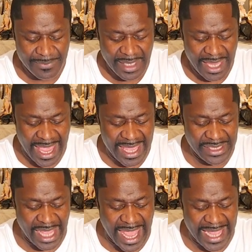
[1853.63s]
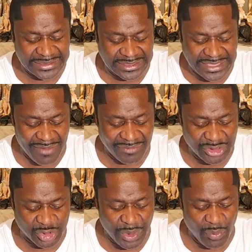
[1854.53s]
And Acts 7,
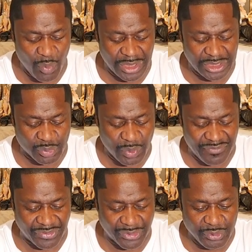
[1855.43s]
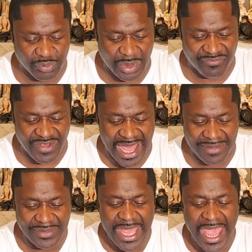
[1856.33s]
21 and 20 through 25.